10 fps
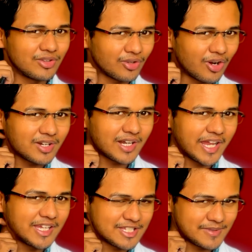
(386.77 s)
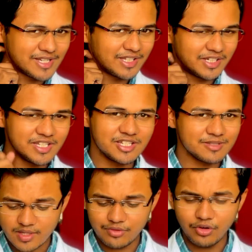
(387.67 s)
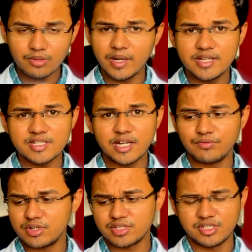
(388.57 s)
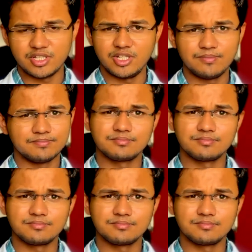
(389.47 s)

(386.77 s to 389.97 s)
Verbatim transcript: not like especially the teachers but for medicine and for surgery